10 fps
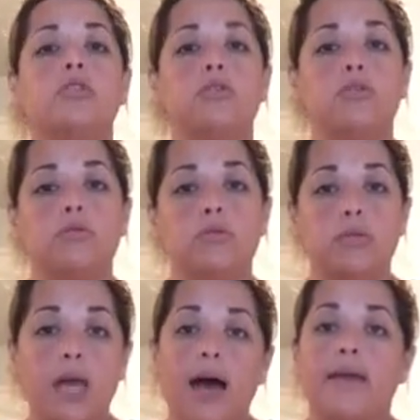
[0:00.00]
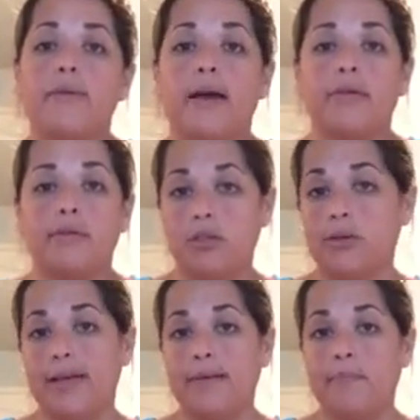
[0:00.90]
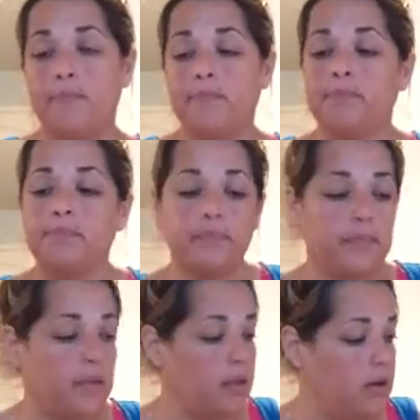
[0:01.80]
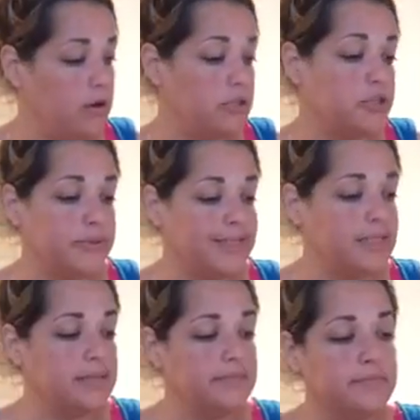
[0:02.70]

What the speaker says: to tie around the tree or trees.